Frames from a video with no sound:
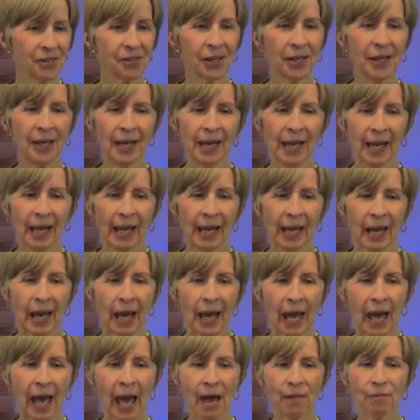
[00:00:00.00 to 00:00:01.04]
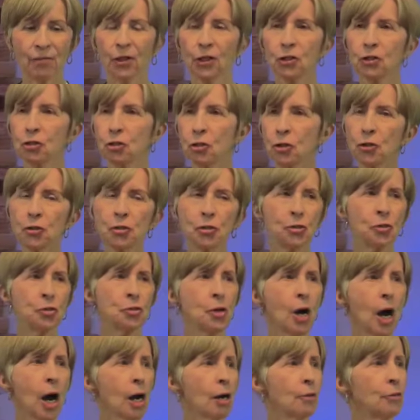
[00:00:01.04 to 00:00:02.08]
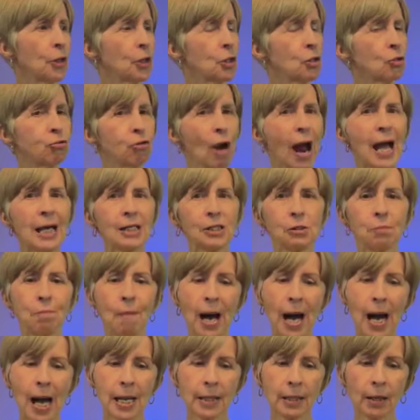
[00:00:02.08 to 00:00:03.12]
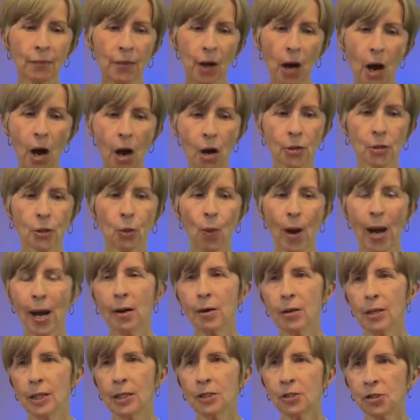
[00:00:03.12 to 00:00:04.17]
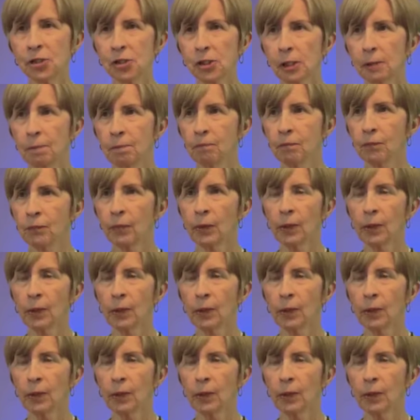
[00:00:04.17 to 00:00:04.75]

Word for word: Listen, and the two are the Christ mind and the heart awareness.